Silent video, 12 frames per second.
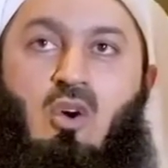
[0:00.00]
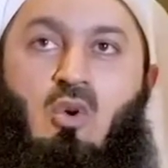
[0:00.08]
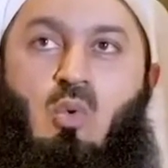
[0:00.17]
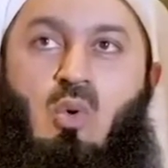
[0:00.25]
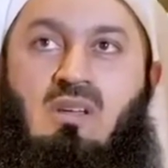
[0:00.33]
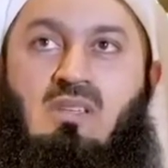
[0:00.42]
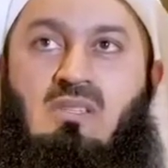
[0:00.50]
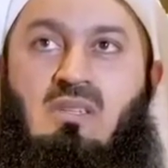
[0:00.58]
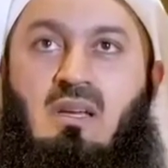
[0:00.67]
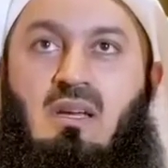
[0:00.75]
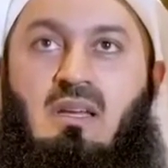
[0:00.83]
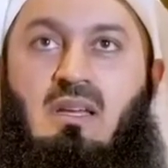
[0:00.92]
who
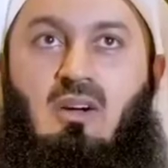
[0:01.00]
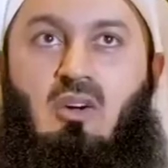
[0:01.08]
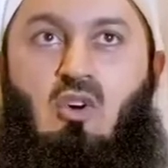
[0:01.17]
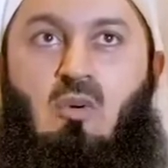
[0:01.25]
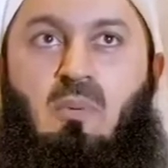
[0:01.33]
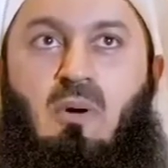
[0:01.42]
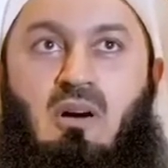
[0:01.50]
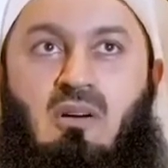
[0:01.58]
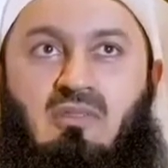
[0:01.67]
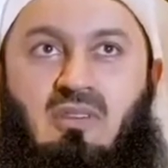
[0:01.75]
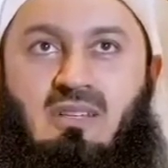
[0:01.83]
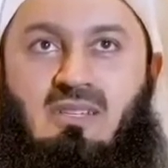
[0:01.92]
was in a group
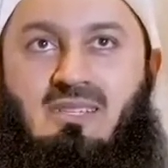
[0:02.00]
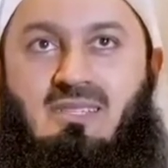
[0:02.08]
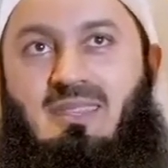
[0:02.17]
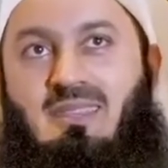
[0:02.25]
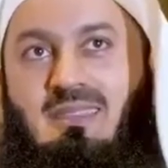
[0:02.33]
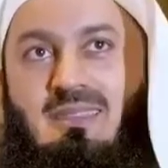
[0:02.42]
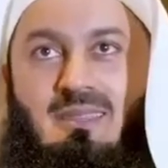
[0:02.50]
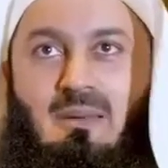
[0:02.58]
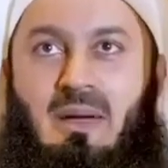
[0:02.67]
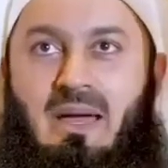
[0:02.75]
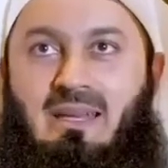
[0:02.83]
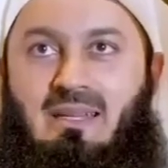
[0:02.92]
of, and this is the
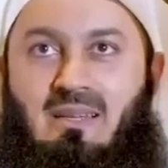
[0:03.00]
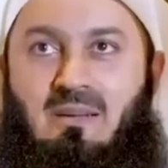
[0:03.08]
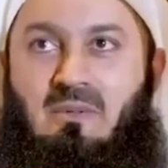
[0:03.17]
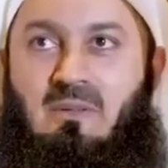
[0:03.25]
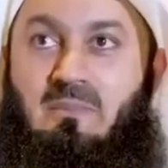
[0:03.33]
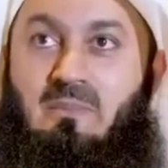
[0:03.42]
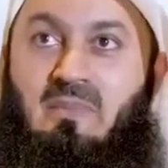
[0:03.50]
bad example,